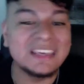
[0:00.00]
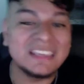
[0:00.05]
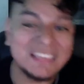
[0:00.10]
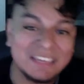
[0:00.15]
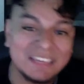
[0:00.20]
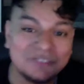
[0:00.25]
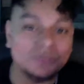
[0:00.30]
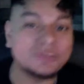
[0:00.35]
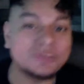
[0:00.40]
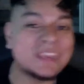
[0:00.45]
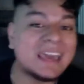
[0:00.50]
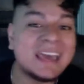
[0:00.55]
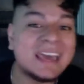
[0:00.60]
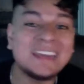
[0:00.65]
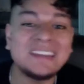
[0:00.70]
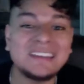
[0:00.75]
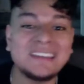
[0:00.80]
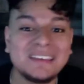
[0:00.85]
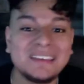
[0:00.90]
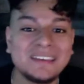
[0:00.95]
If you
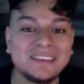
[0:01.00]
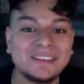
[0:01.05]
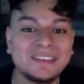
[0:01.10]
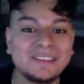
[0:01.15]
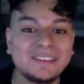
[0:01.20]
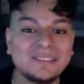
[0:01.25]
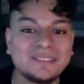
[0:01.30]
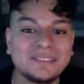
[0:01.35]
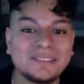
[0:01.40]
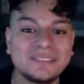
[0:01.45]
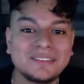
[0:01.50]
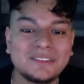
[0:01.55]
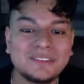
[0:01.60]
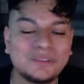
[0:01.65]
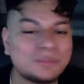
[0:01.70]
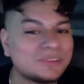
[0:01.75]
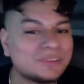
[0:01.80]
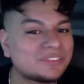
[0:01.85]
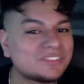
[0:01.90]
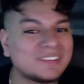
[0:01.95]
can't, you'll
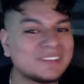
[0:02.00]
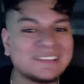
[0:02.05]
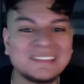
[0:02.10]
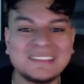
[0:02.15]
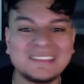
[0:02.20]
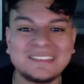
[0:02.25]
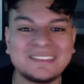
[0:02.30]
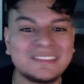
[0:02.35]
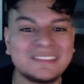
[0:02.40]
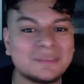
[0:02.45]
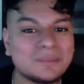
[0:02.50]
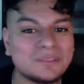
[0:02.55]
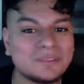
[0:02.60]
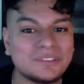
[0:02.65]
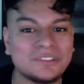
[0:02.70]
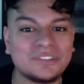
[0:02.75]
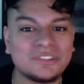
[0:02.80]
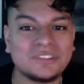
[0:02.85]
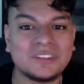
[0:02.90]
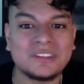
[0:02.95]
be stuck in the same
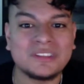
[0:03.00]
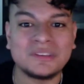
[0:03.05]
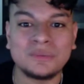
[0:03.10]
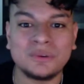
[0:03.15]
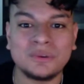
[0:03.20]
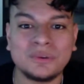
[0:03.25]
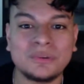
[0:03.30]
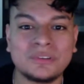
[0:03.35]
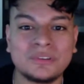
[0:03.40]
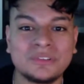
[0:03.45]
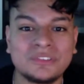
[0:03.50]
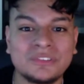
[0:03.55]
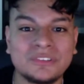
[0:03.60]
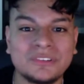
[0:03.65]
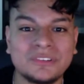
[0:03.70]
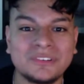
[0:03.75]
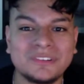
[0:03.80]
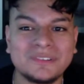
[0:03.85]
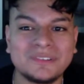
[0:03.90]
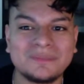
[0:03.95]
position that you were when you
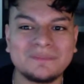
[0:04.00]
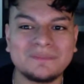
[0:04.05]
started.